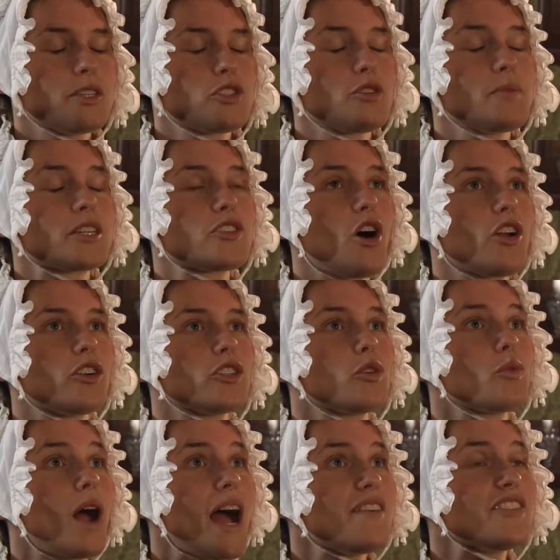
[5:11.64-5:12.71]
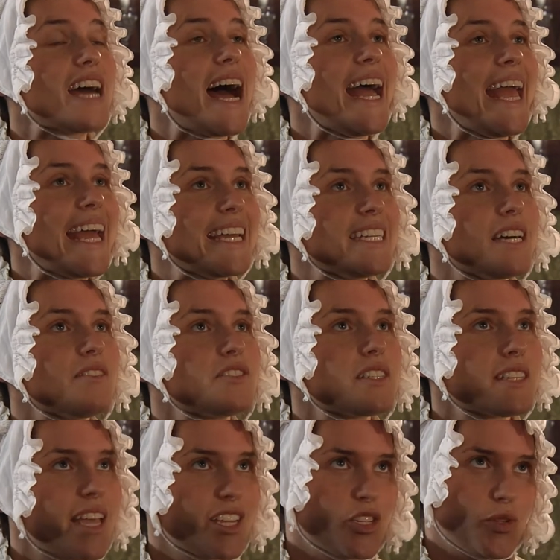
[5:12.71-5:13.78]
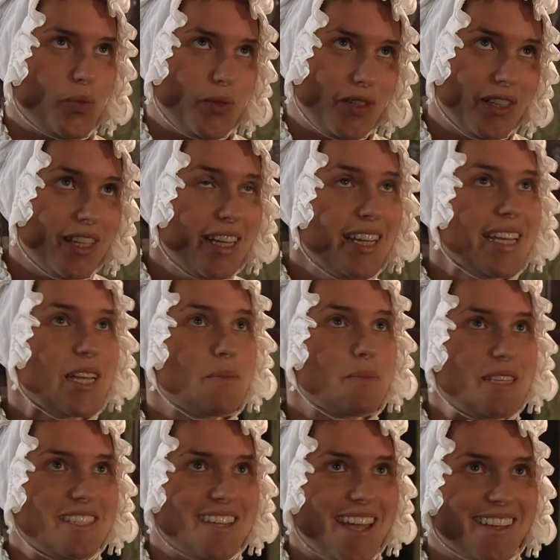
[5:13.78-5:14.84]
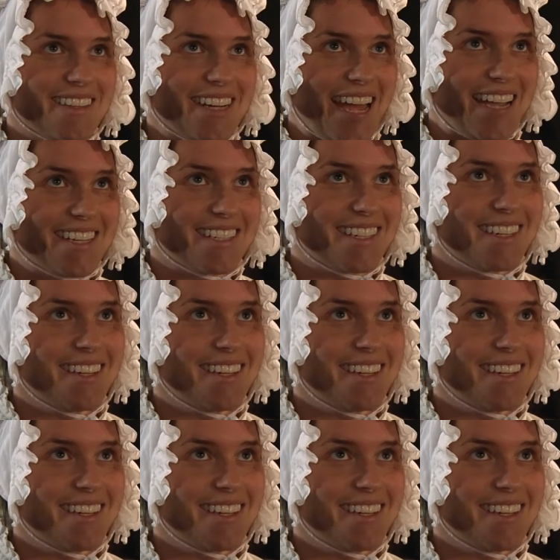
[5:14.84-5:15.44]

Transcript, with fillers: Mr. MacDonald arrived ahead of schedule. He'll be staying the night.